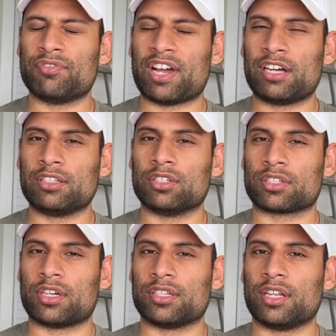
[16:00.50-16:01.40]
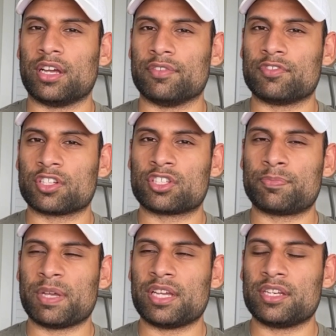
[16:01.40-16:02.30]
outlook on life,
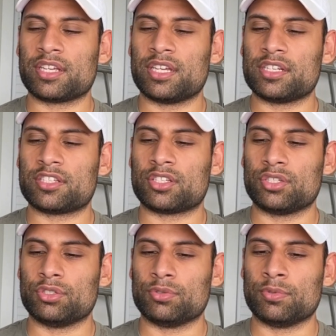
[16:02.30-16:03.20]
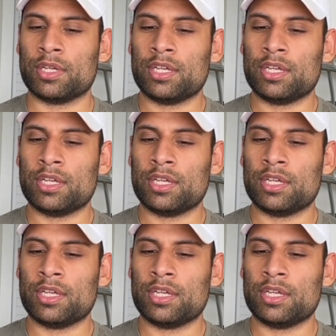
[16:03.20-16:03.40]
expanding it to